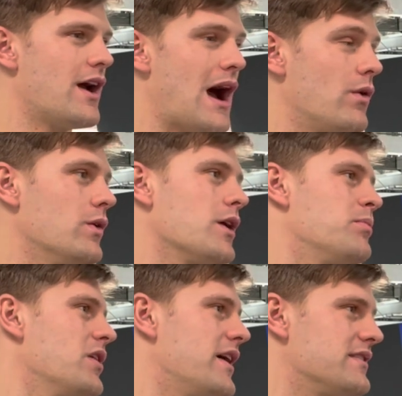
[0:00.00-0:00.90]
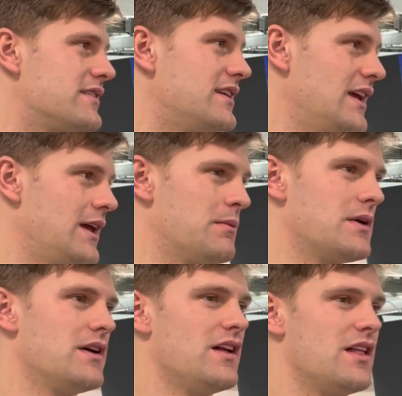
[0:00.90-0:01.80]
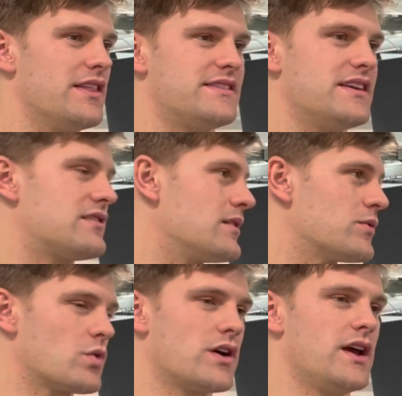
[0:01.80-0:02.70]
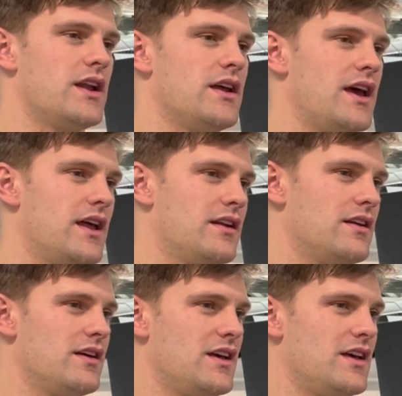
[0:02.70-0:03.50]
how we want to play as a team, the systems we're in, and